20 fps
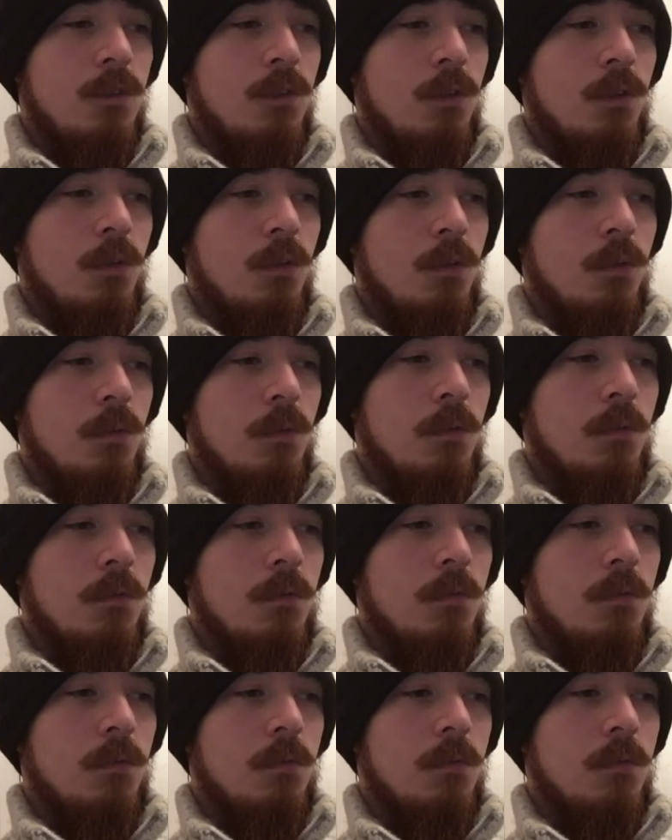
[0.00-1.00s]
to
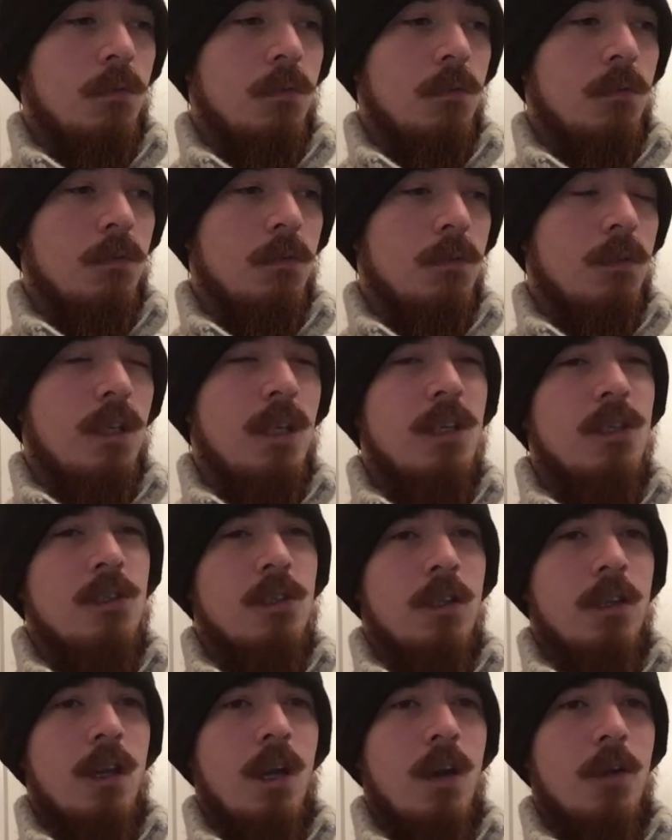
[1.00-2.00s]
teach
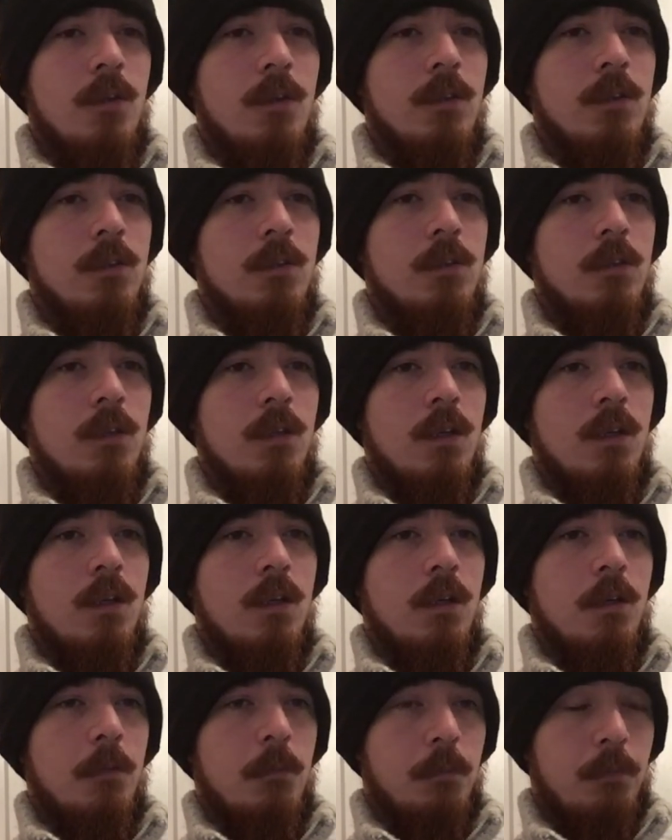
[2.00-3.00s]
the current
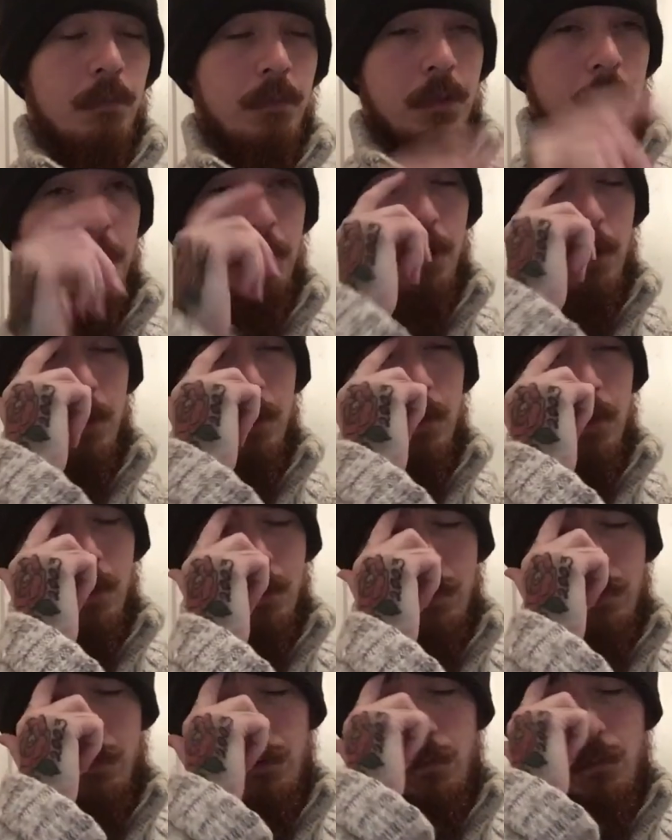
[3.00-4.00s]

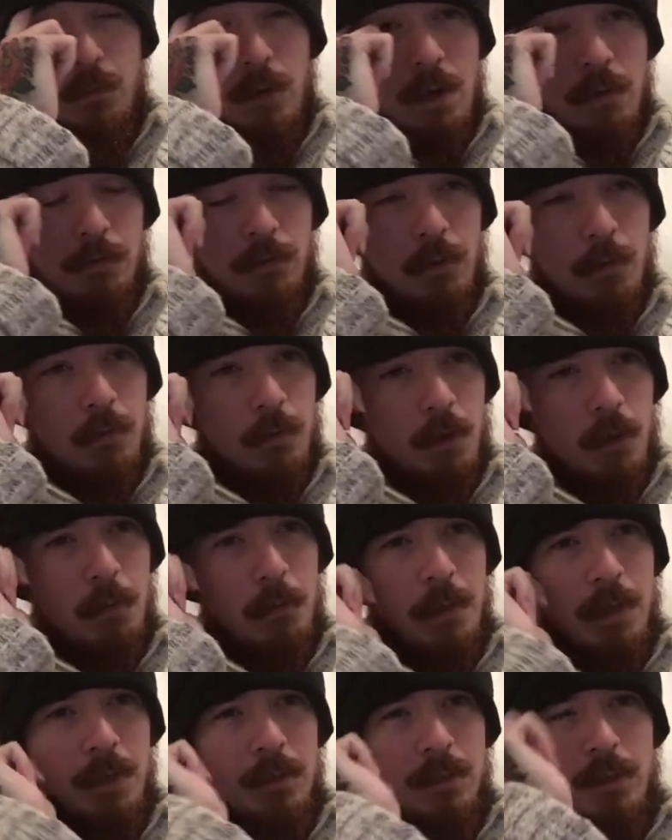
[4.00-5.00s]
priesthoods right from wrong,
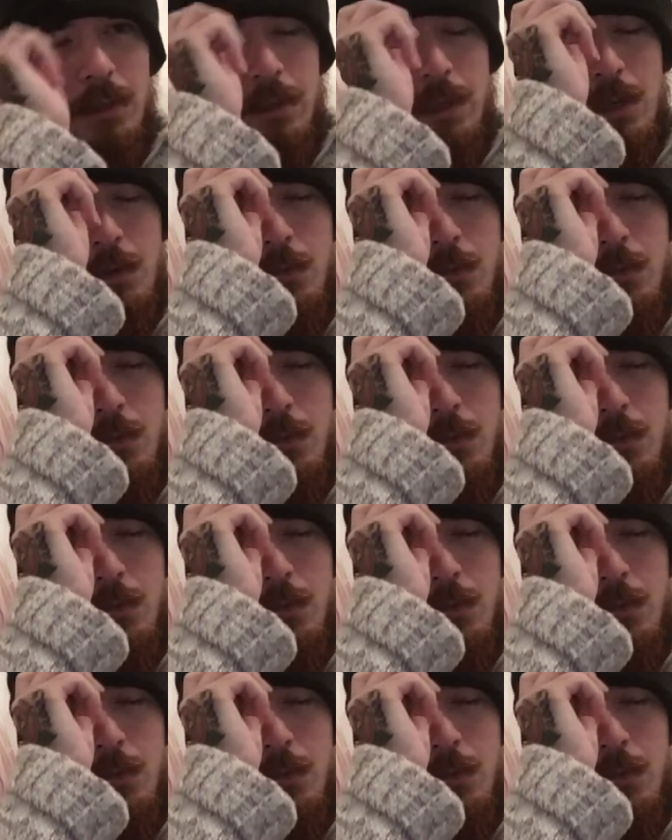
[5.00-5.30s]
basically,